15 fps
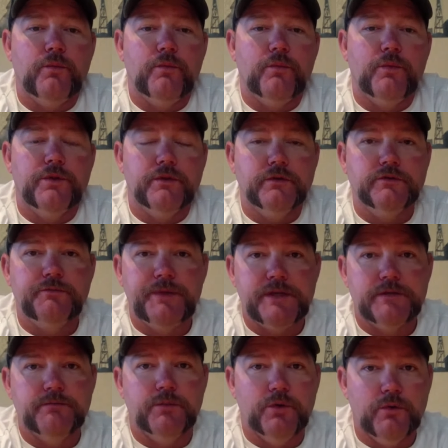when those
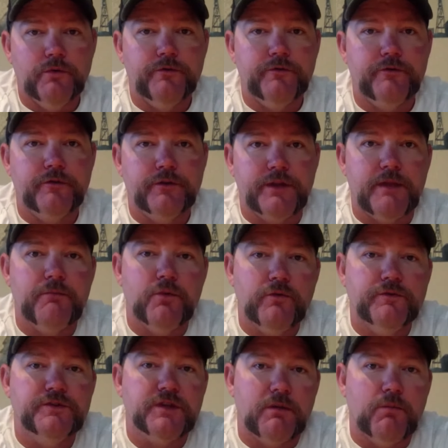bees move, they
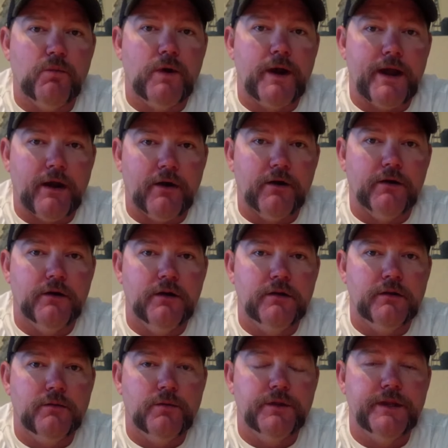move somewhere.
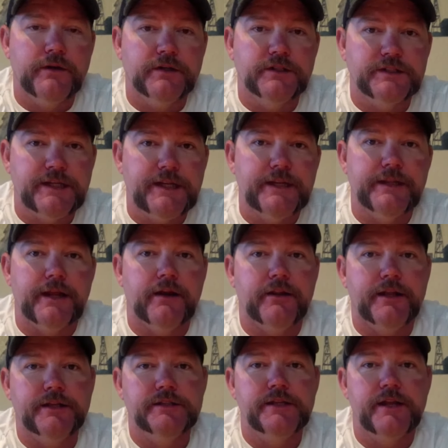When they're sitting there and
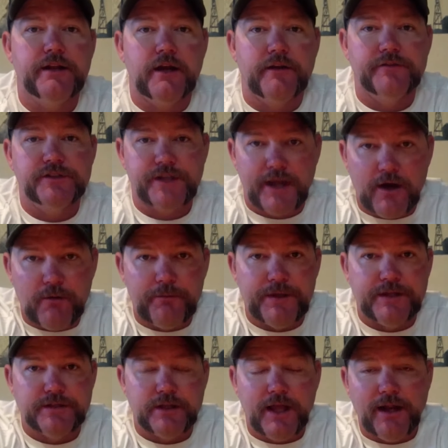they send off scout
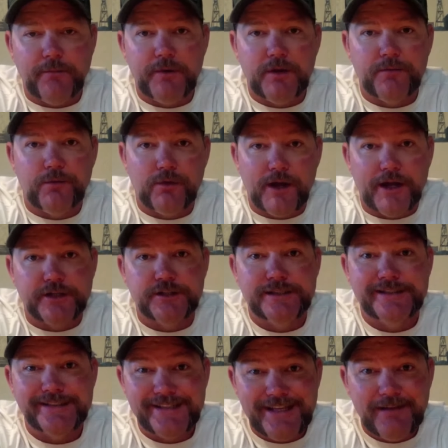bees, a lot of people will actually
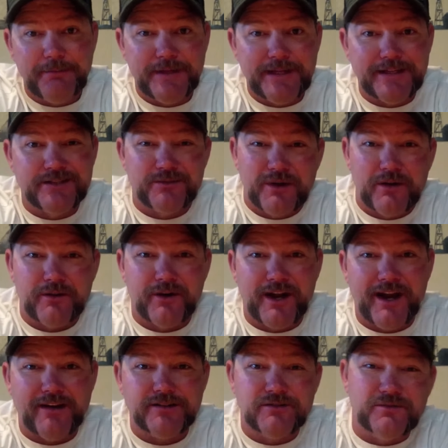see bees around their
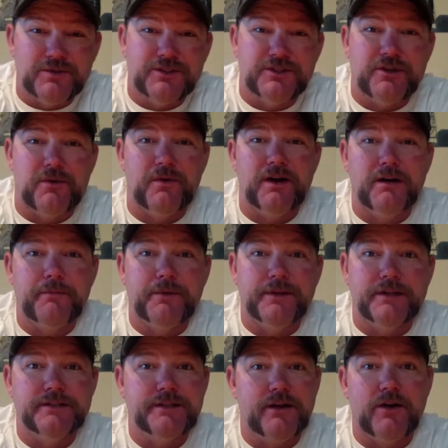house and will show up and
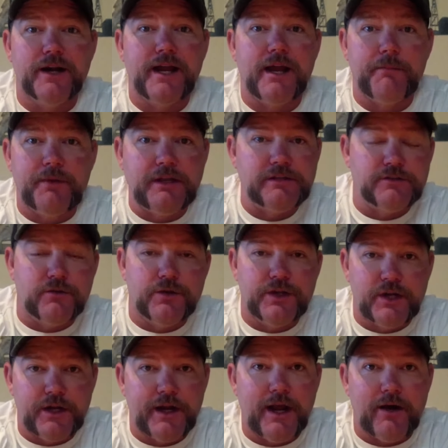they say, Oh, I got bees going
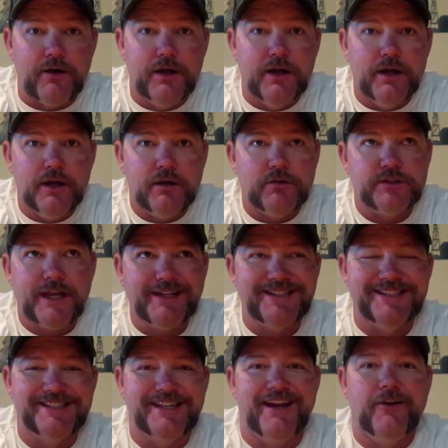in and out. Well, it's actually
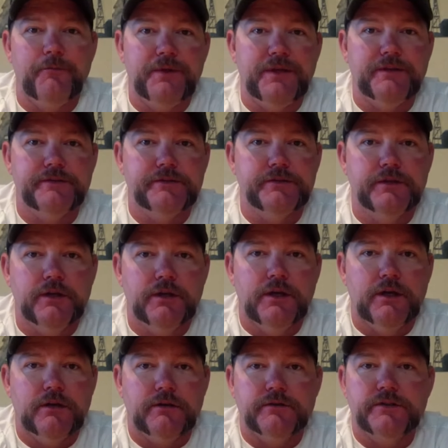scout bees.
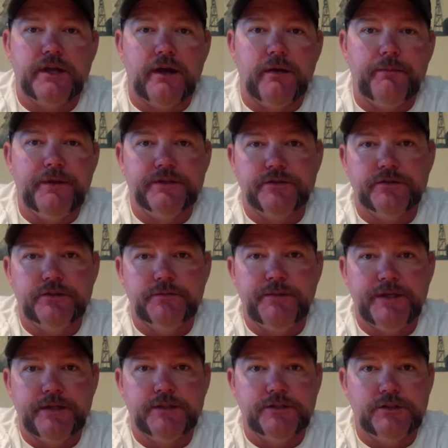Those scout bees are
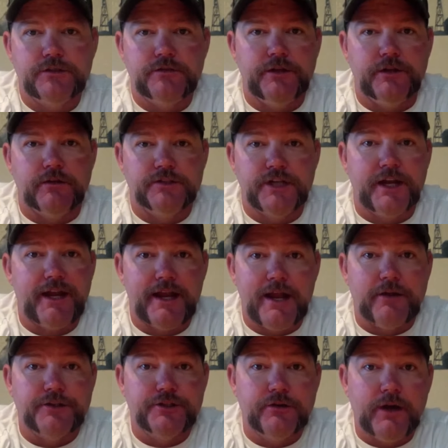being, you know, checking
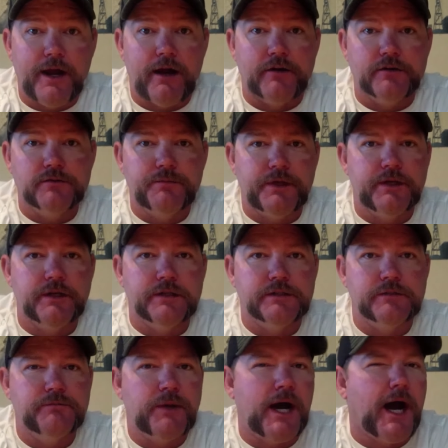out your house
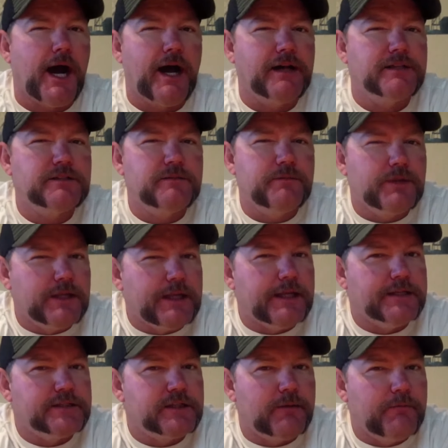because
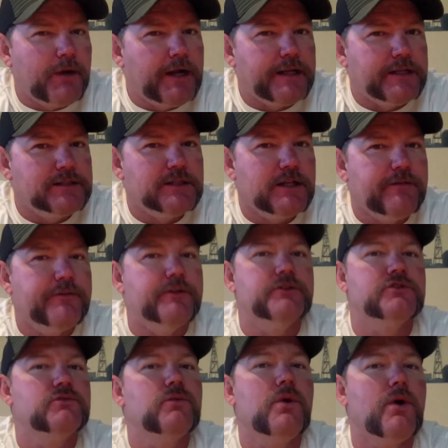possibly somebody's leaving a
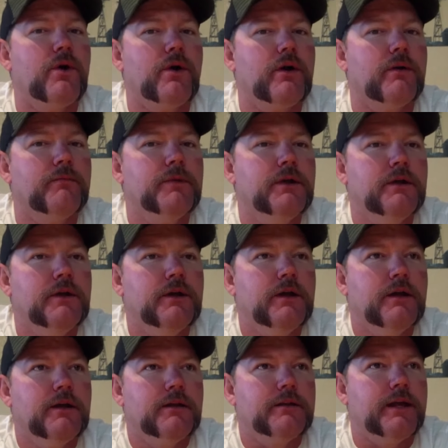swarm
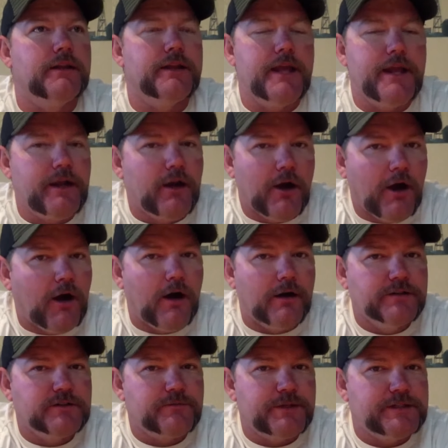that they
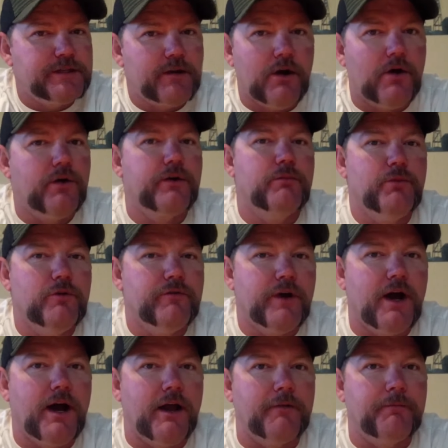called and somebody said, Oh, it'll move
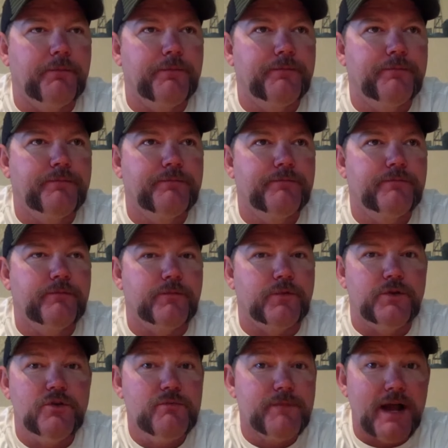on.
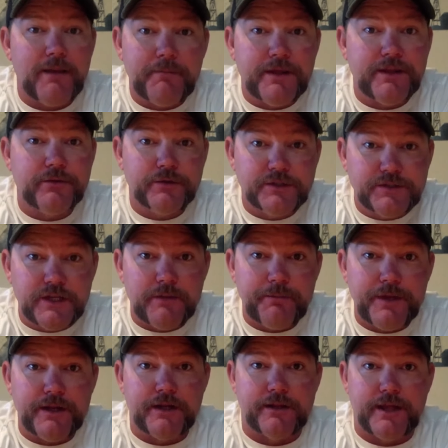You might be the
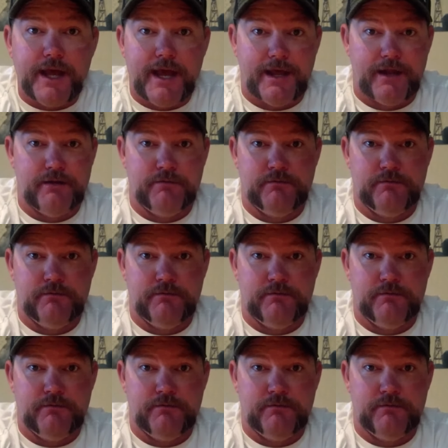recipient of that.